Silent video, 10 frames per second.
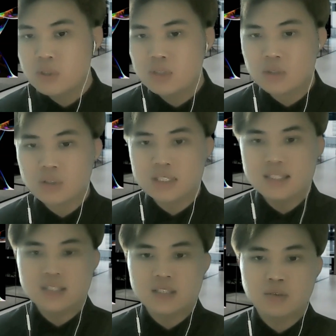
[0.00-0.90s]
So
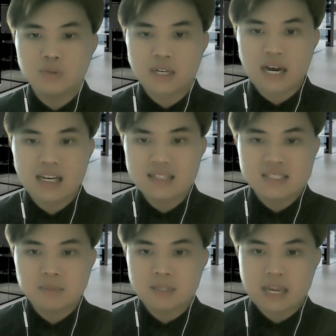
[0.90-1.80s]
this is due to the color
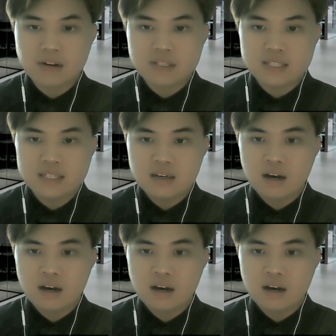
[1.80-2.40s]
similarity